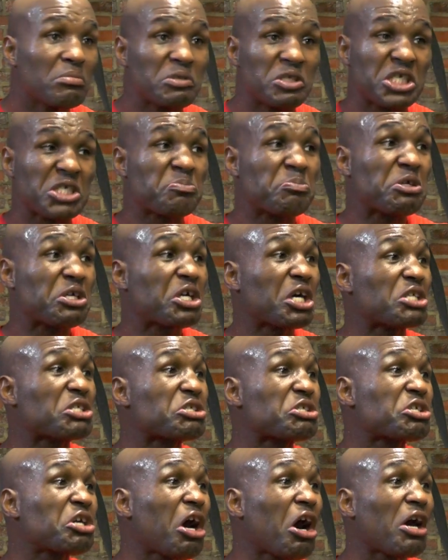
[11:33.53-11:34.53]
Just because
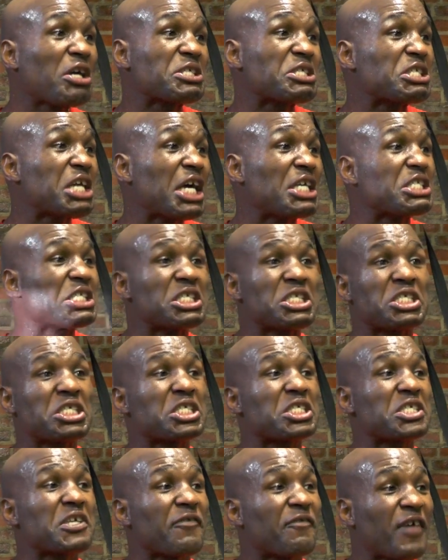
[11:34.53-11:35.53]
the car is a
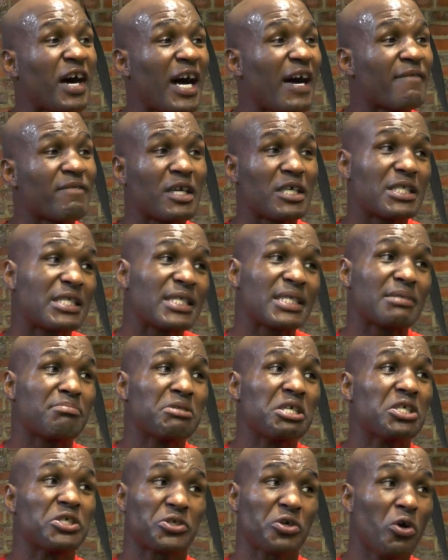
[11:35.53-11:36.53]
1965, that doesn't
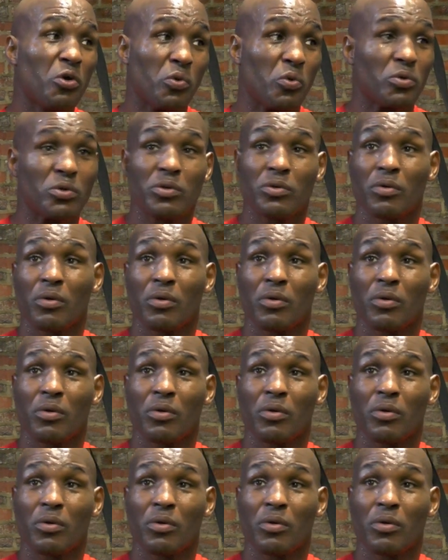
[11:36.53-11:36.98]
mean it's old.